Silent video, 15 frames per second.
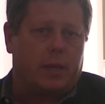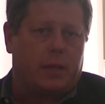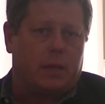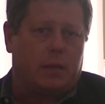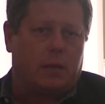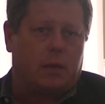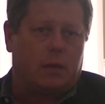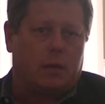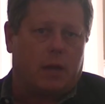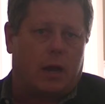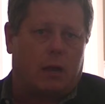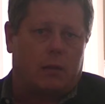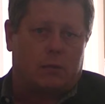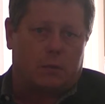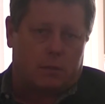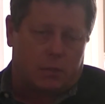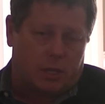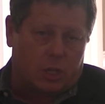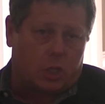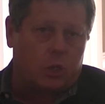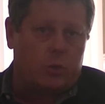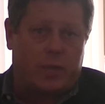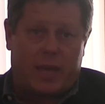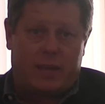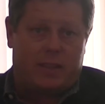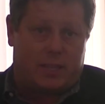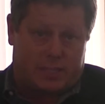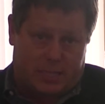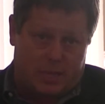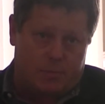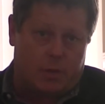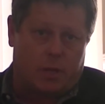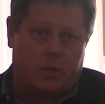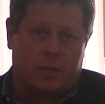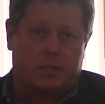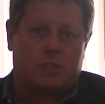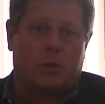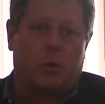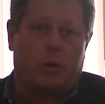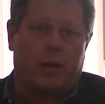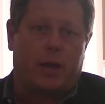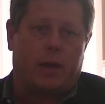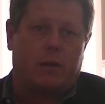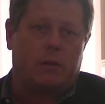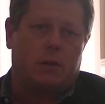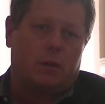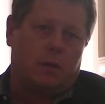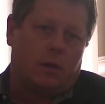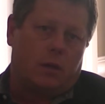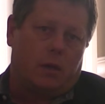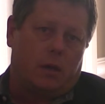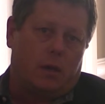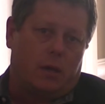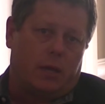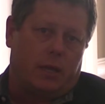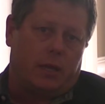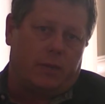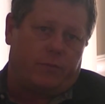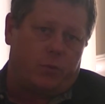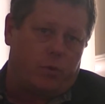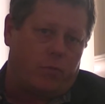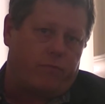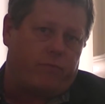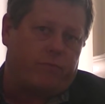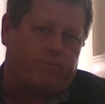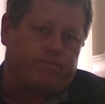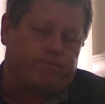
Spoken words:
And I'll include that in this email that's going out. And if you